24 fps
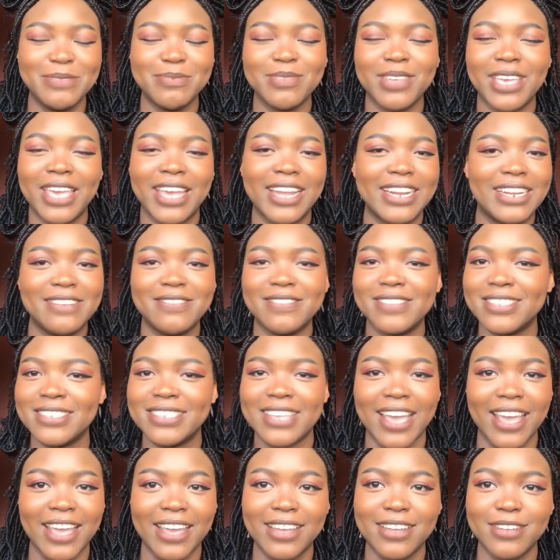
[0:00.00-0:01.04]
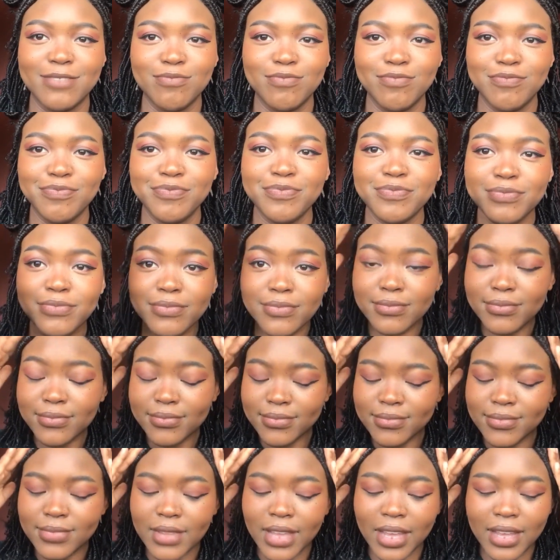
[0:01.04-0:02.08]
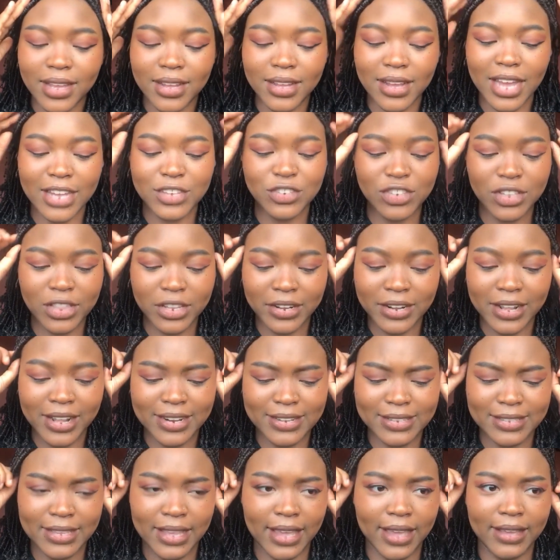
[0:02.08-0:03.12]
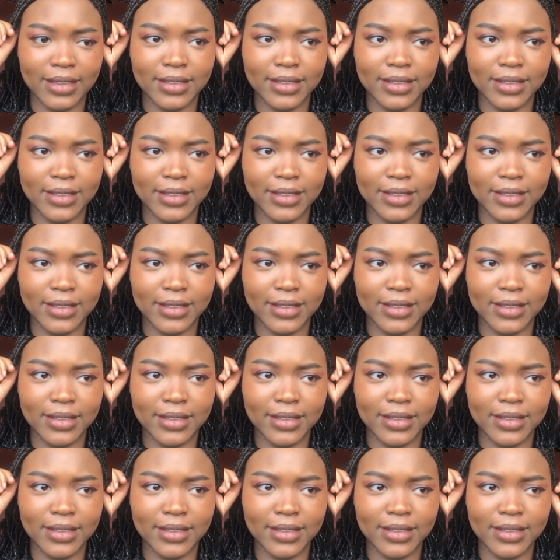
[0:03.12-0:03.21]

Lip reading: can't even say it. I should learn how to say it